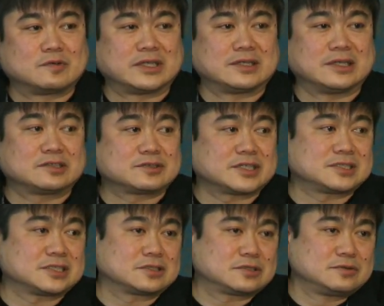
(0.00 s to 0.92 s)

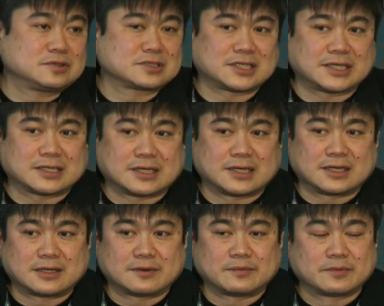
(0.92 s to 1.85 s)
interesting tools like
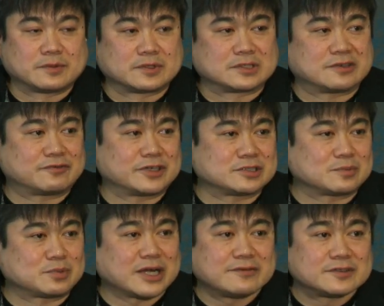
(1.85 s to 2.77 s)
uh, differential
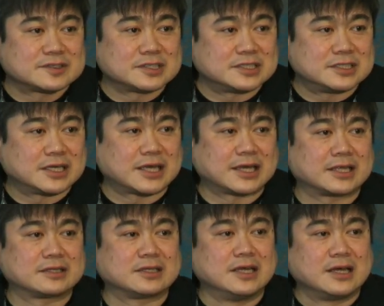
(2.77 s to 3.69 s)
privacy
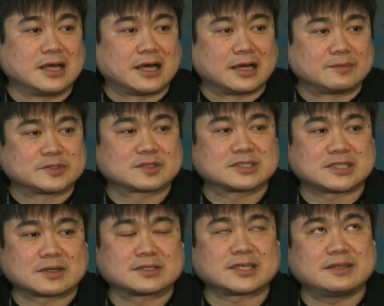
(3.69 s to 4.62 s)
and um, so
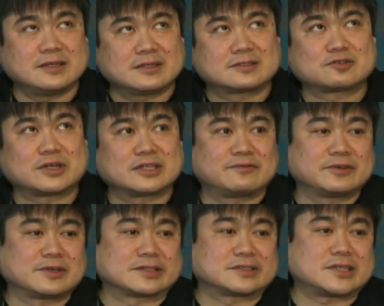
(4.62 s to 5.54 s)
because I think trying to
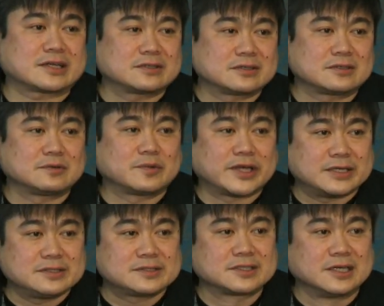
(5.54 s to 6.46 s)
figure out technical
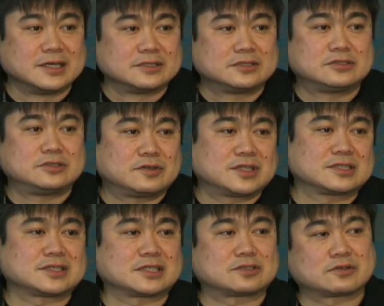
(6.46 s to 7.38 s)
ways to do
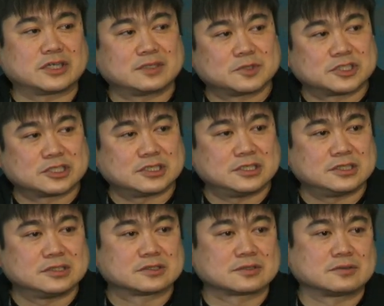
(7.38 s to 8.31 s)
things like train
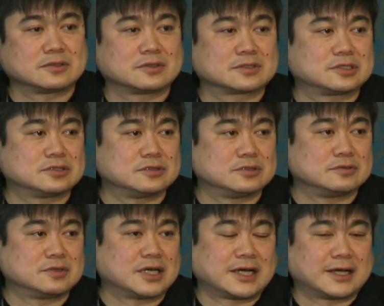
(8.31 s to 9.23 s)
machines or
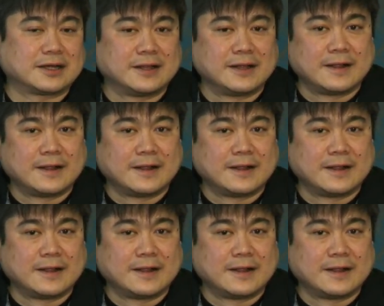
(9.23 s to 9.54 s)
to uh,